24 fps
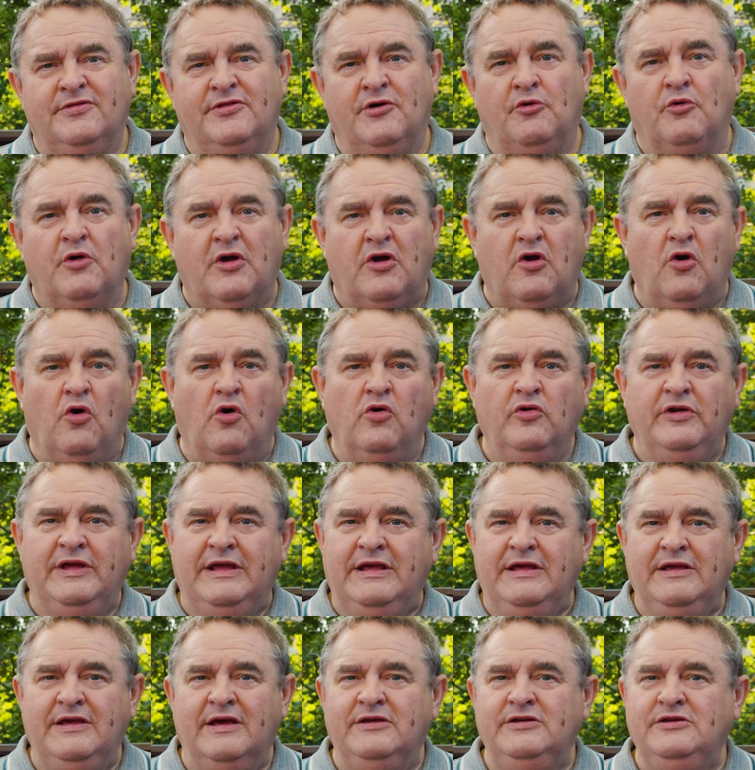The
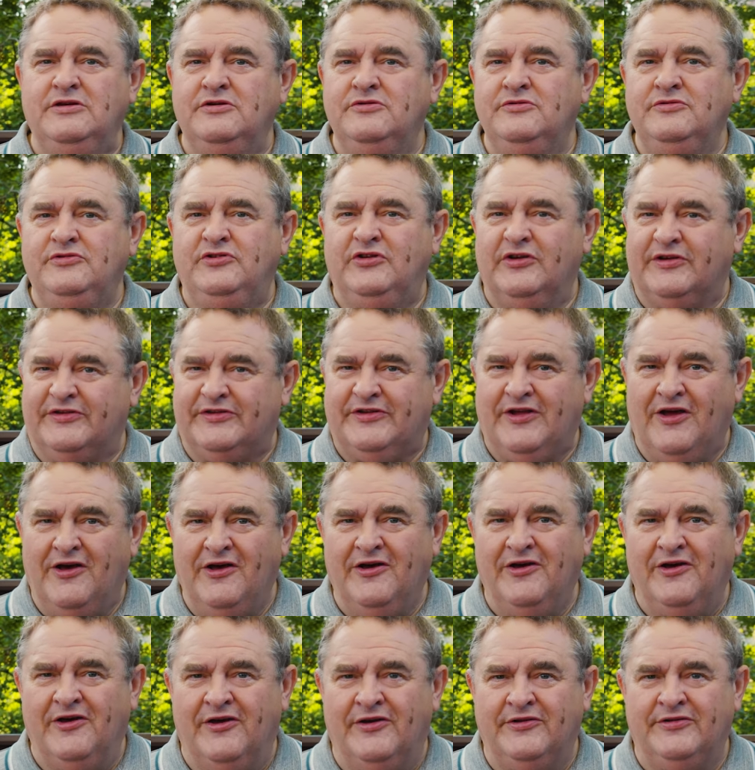recording you just
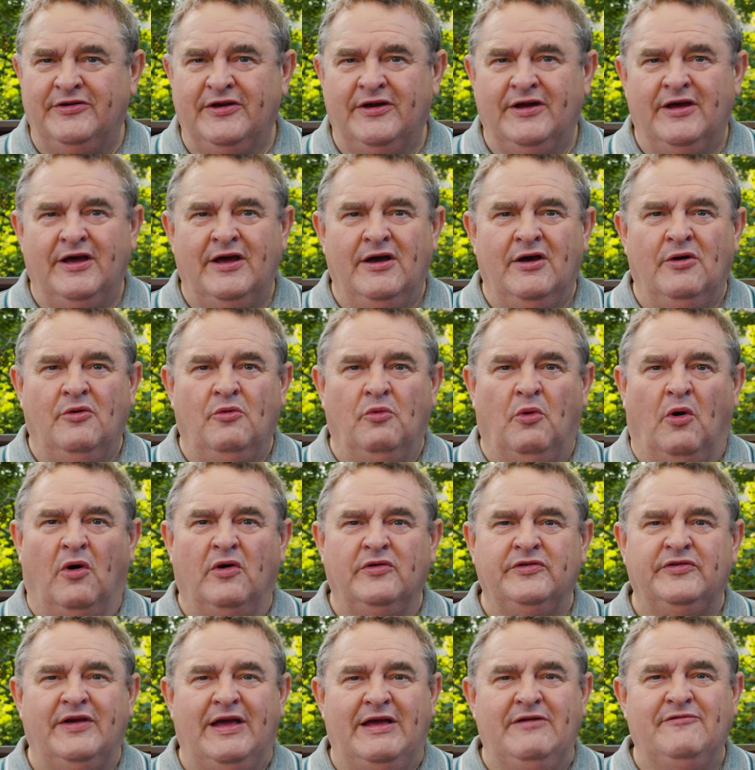heard
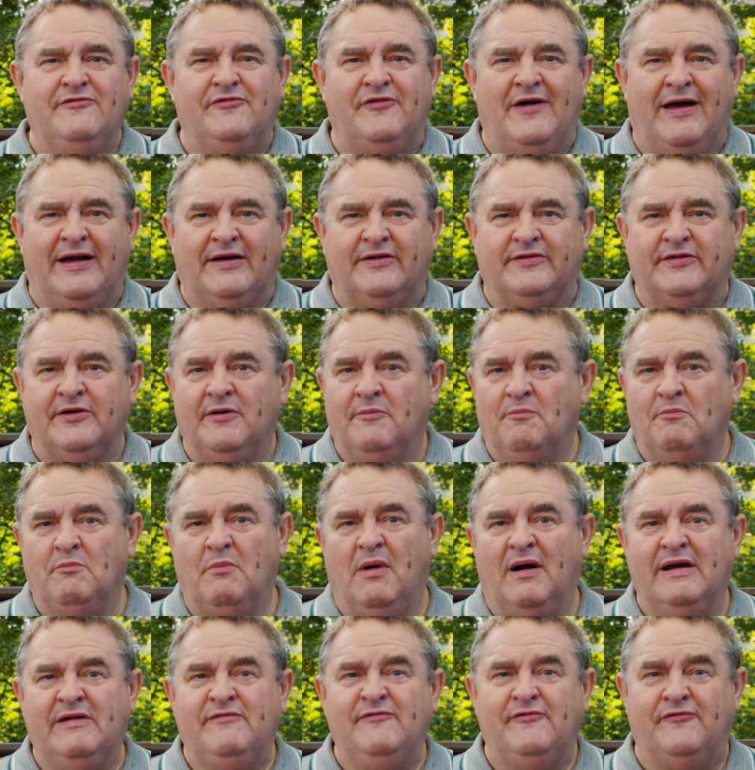was in fact
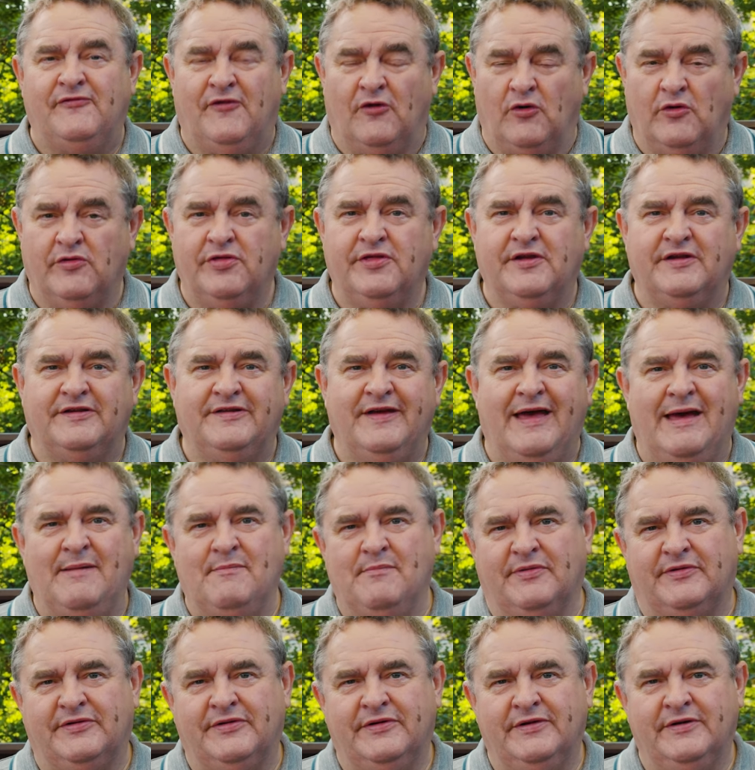my fourth
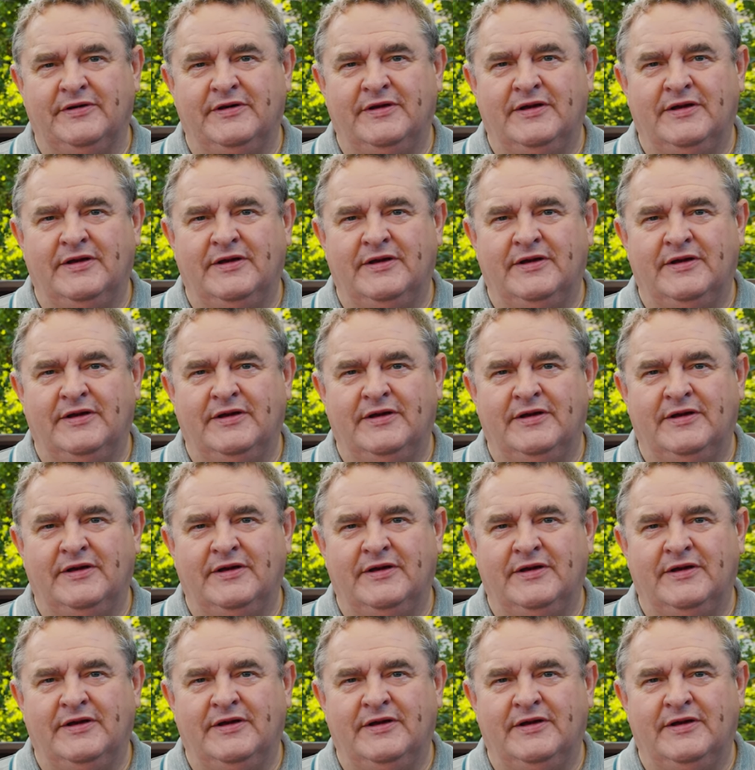attempt.